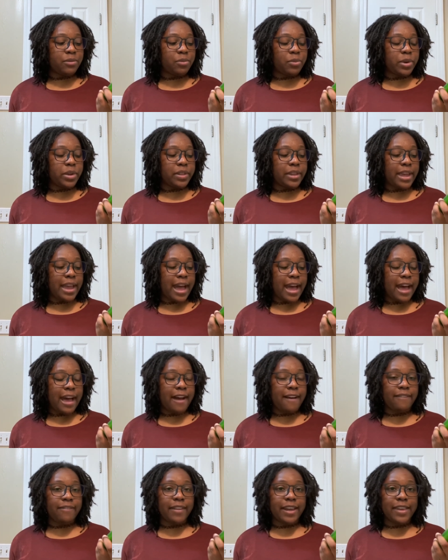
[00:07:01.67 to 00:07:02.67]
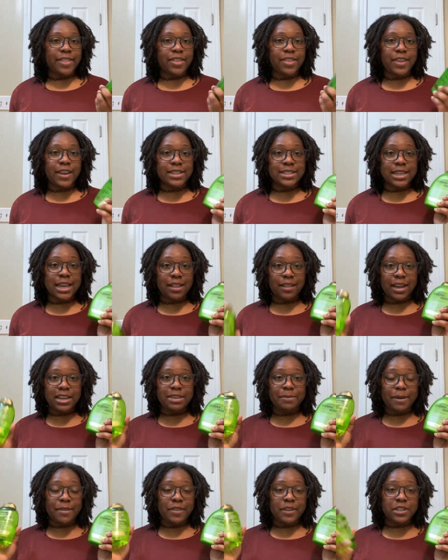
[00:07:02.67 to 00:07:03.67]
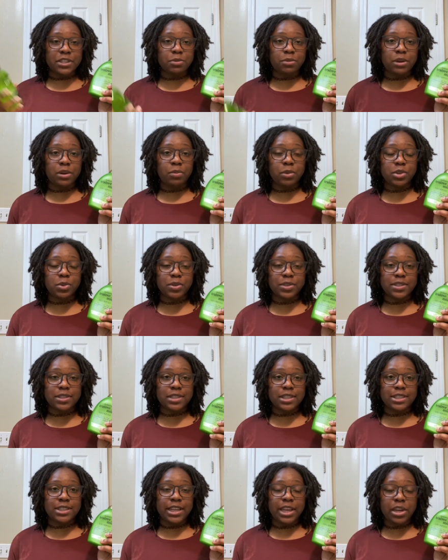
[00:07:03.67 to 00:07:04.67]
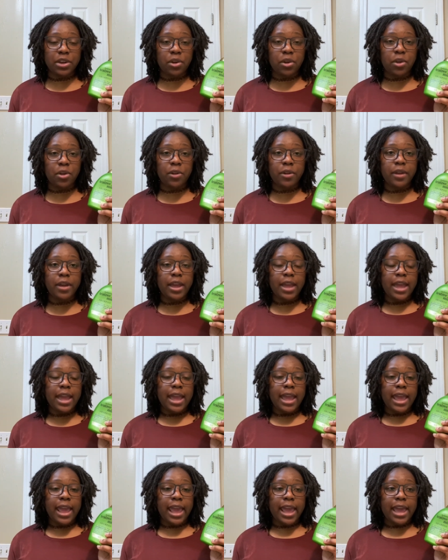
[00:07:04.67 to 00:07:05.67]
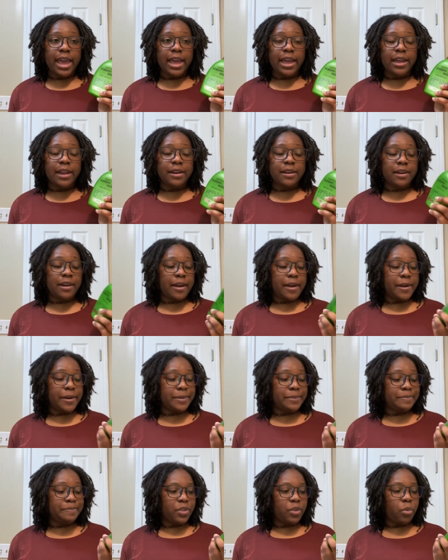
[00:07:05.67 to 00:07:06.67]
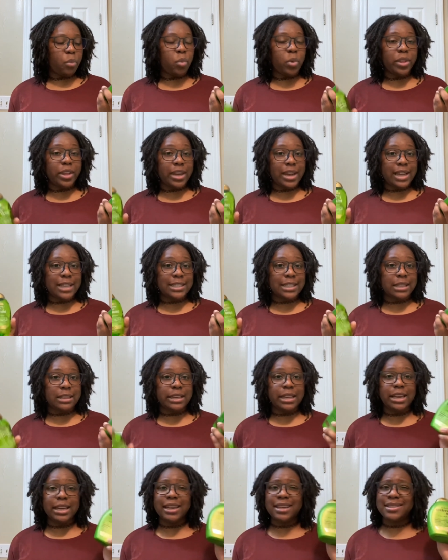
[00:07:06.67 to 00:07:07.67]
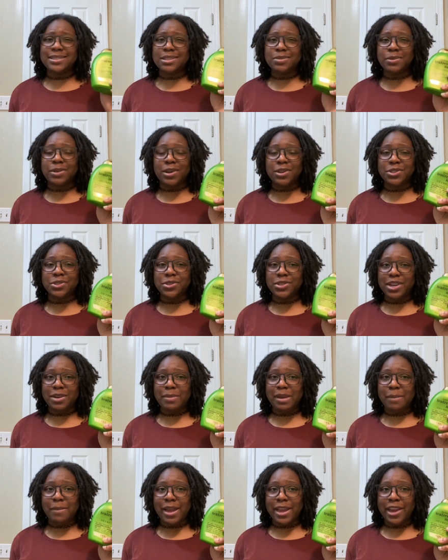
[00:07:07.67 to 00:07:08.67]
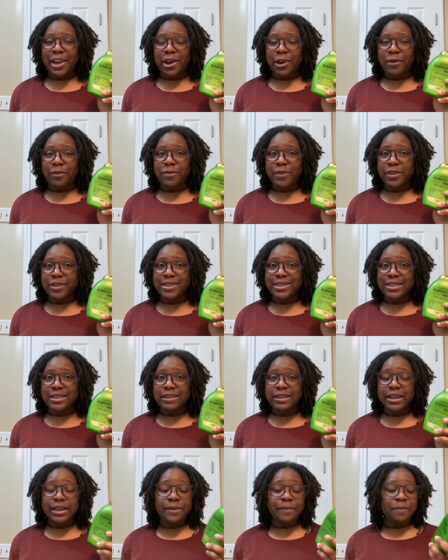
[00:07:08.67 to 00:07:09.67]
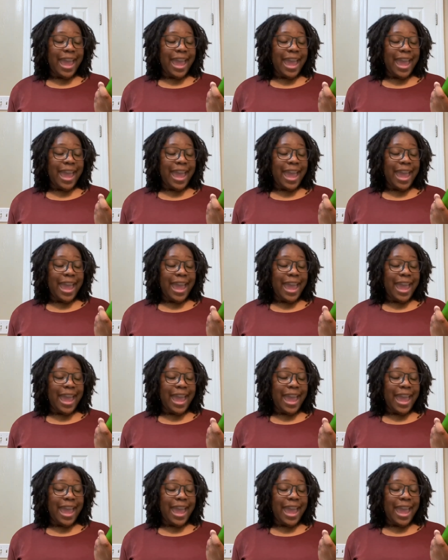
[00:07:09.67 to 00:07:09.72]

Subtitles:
really have like the things that I liked about this one, which was the tingle and the really nice clean, because this one also didn't make my hair feel as clean.